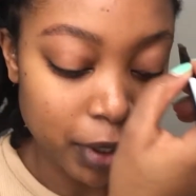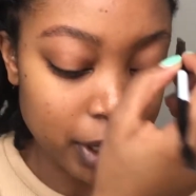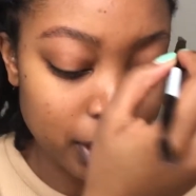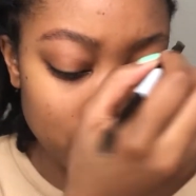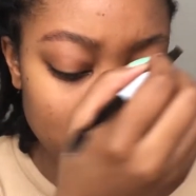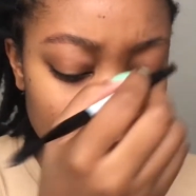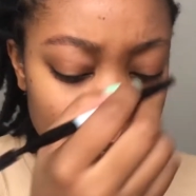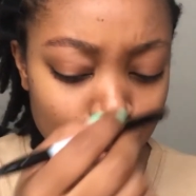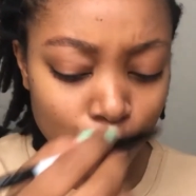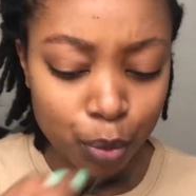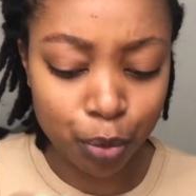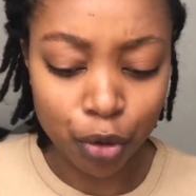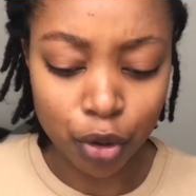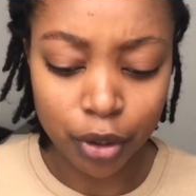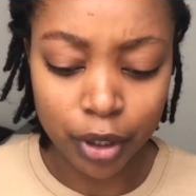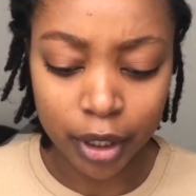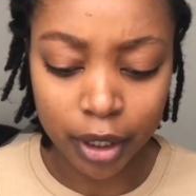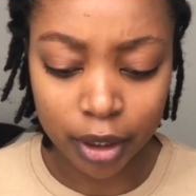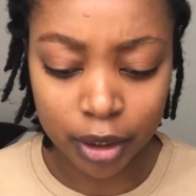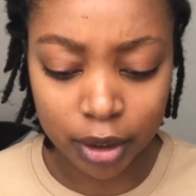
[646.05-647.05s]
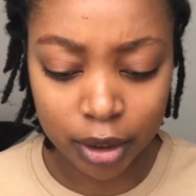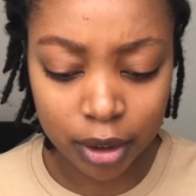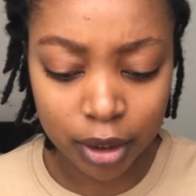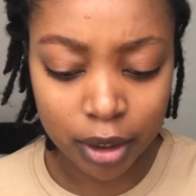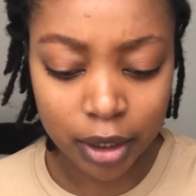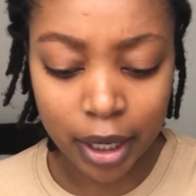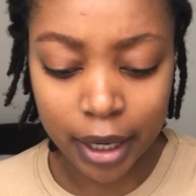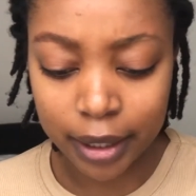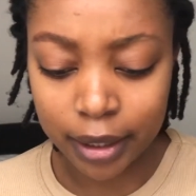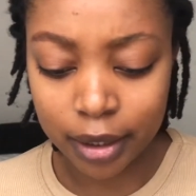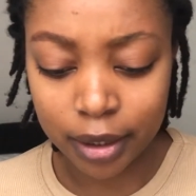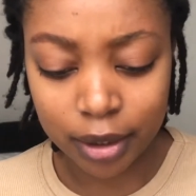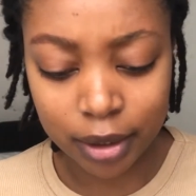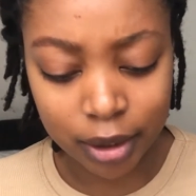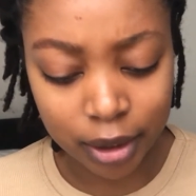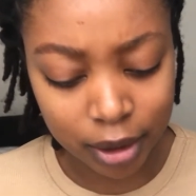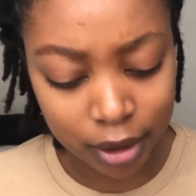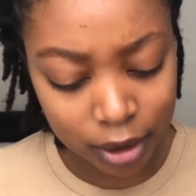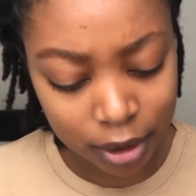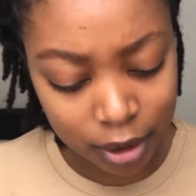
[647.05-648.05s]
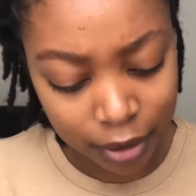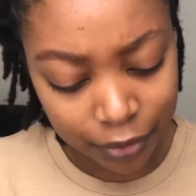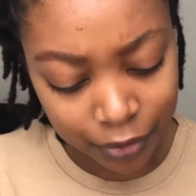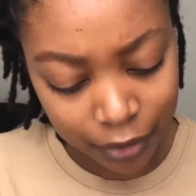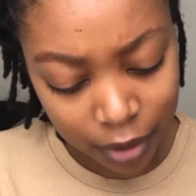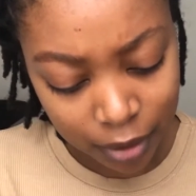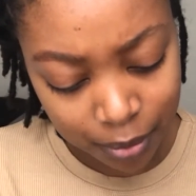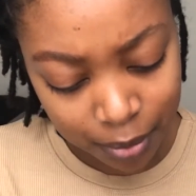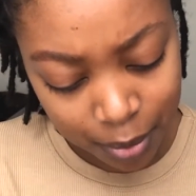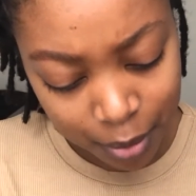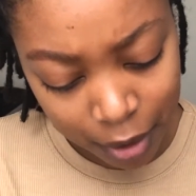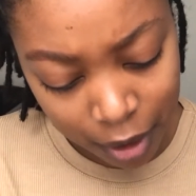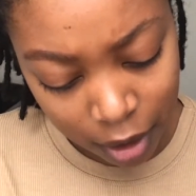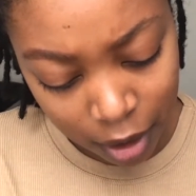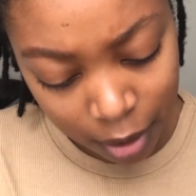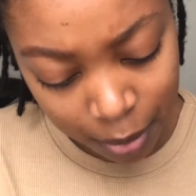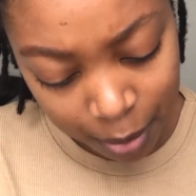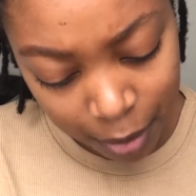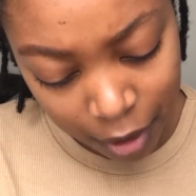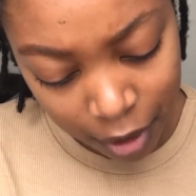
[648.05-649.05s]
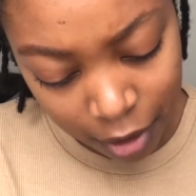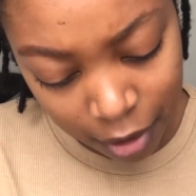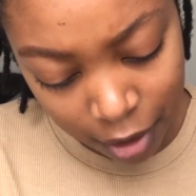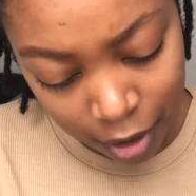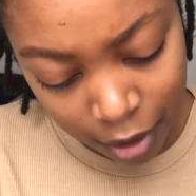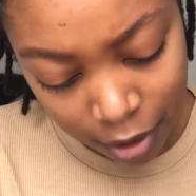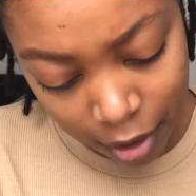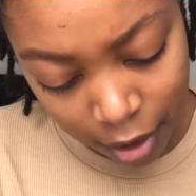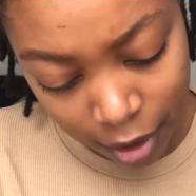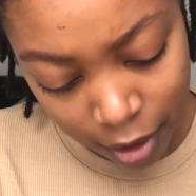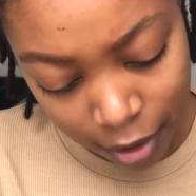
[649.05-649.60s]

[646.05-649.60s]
I need more products. I didn't even pick up anything